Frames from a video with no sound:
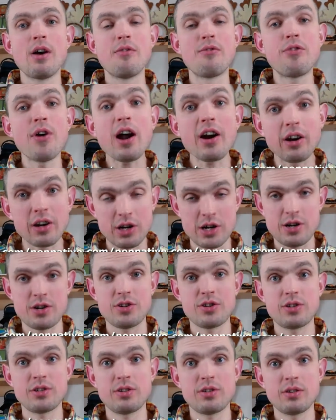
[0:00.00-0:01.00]

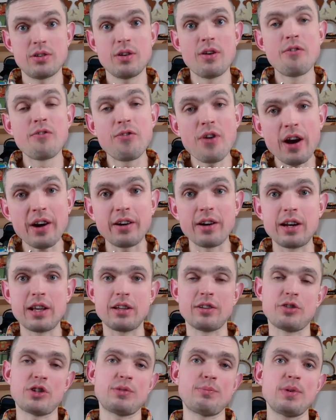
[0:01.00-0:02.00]
foreigners, foreign
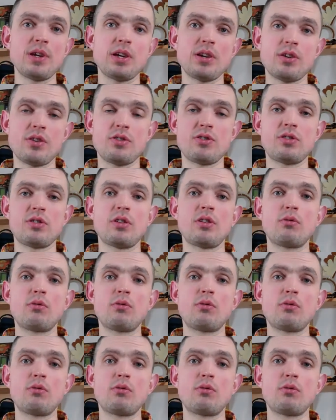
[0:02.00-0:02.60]
English speakers,